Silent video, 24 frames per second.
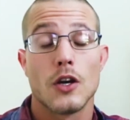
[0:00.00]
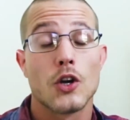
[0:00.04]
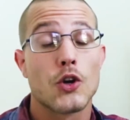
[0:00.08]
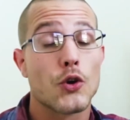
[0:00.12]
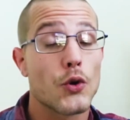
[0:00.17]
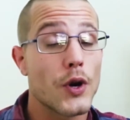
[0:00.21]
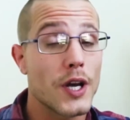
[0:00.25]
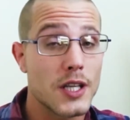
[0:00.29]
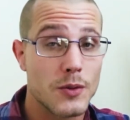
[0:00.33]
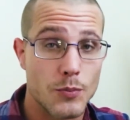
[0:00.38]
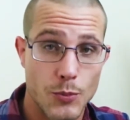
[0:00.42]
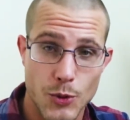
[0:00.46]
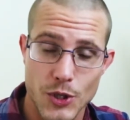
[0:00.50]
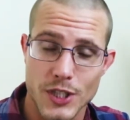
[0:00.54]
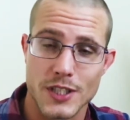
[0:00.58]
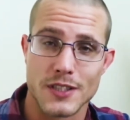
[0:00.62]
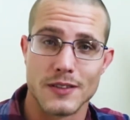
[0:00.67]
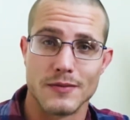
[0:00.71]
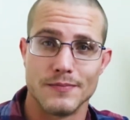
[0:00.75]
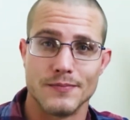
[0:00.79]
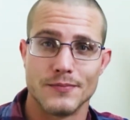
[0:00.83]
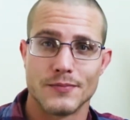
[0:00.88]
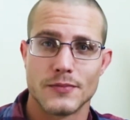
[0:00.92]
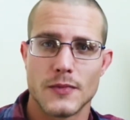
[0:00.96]
Great
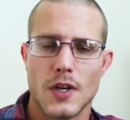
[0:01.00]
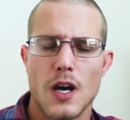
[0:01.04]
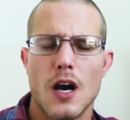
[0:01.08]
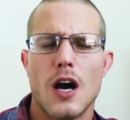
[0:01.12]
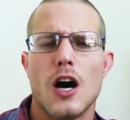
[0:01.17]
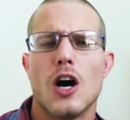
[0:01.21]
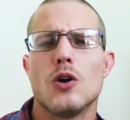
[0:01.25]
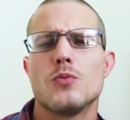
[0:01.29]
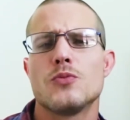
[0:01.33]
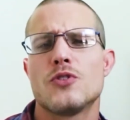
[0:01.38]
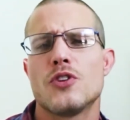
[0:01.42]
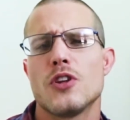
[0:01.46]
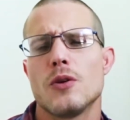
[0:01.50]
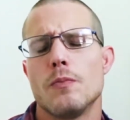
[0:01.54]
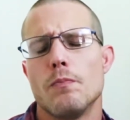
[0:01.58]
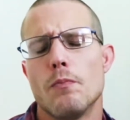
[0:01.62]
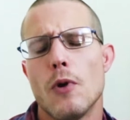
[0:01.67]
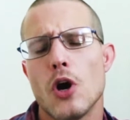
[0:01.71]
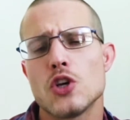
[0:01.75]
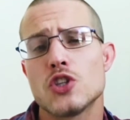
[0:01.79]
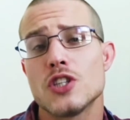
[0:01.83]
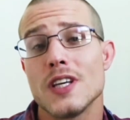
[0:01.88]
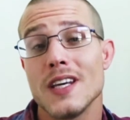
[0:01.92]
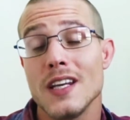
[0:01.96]
Britain, home to the
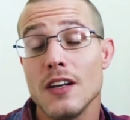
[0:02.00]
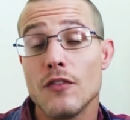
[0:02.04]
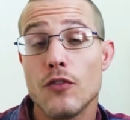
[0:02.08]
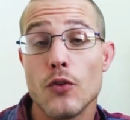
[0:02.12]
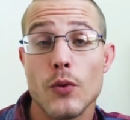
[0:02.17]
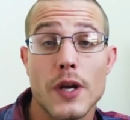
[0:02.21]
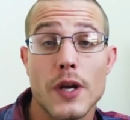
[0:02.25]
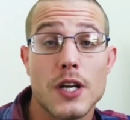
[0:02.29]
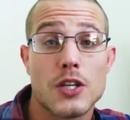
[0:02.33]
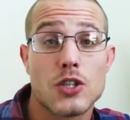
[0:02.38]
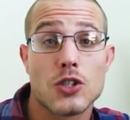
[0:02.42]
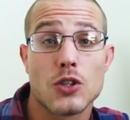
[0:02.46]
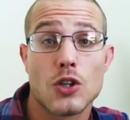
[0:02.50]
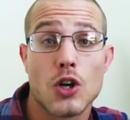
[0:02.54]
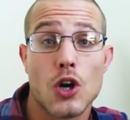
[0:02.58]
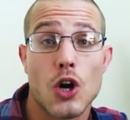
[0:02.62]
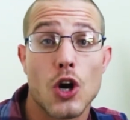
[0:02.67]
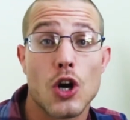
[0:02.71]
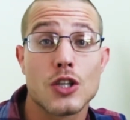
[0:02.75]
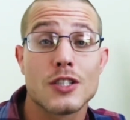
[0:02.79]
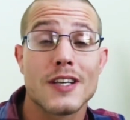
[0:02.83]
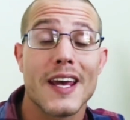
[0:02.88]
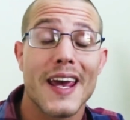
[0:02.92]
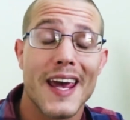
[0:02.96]
most influential
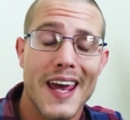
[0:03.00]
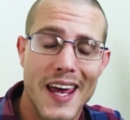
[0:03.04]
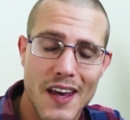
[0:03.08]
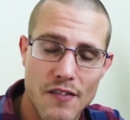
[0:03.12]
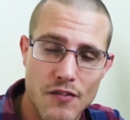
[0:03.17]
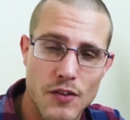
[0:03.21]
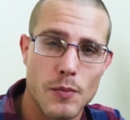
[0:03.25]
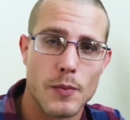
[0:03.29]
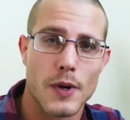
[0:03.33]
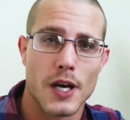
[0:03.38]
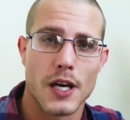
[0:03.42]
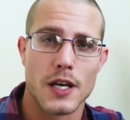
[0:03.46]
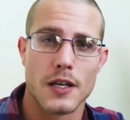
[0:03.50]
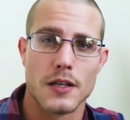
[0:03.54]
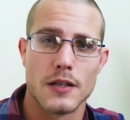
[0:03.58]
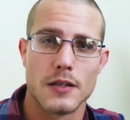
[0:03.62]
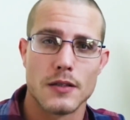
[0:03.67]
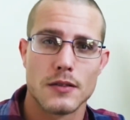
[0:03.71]
cars ever made.